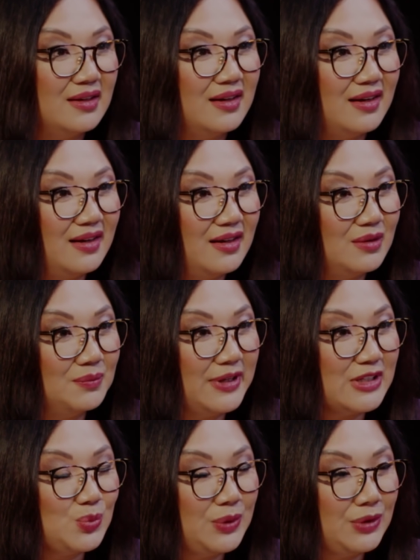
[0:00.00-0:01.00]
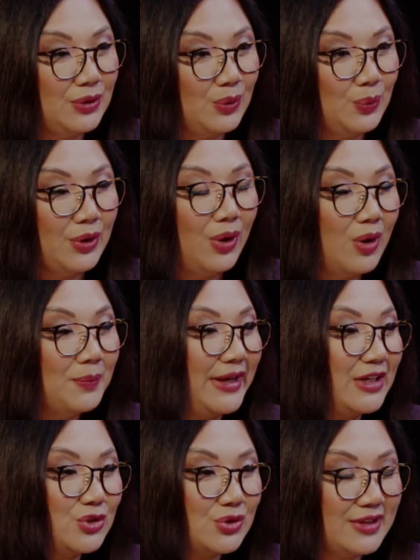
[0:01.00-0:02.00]
as we know, we're all
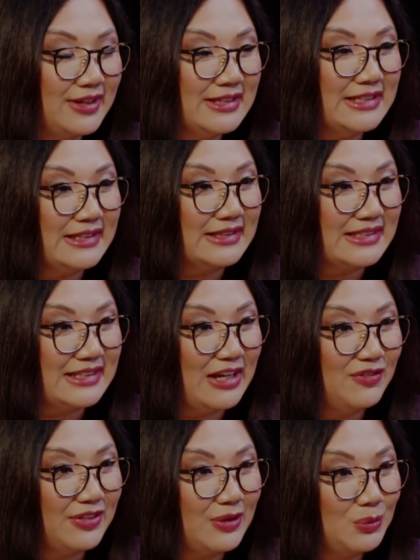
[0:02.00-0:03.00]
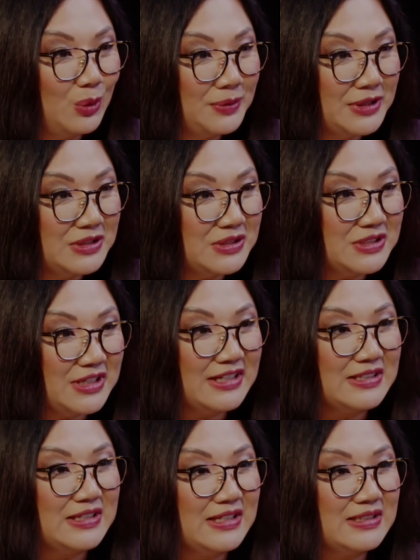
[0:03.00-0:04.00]
making sure that India is safe at the moment
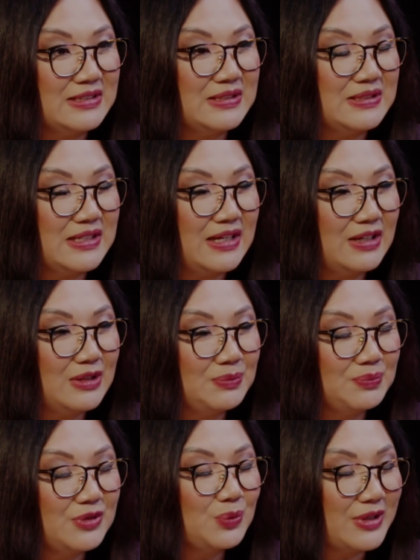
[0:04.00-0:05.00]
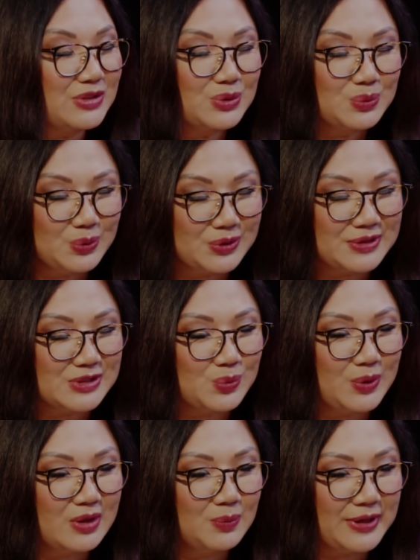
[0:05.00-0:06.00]
and the rest of the world as
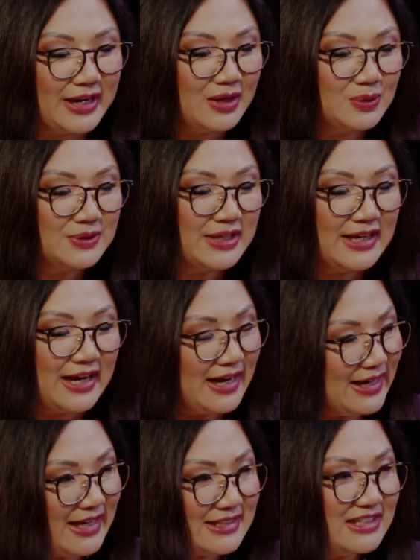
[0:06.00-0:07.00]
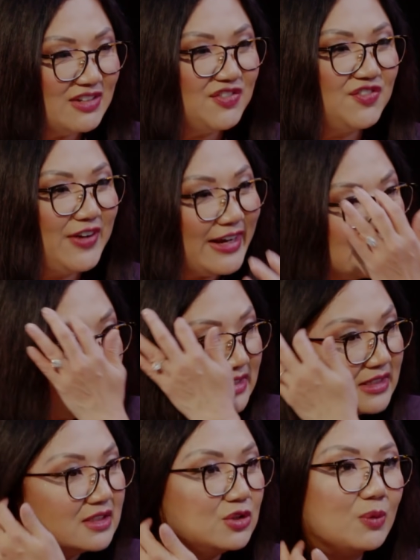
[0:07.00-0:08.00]
well. But how has it
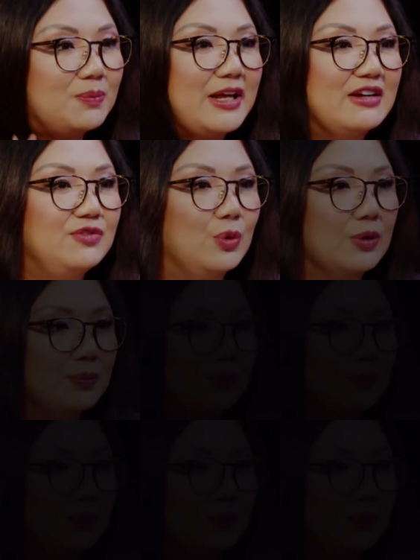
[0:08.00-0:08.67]
affected your platform?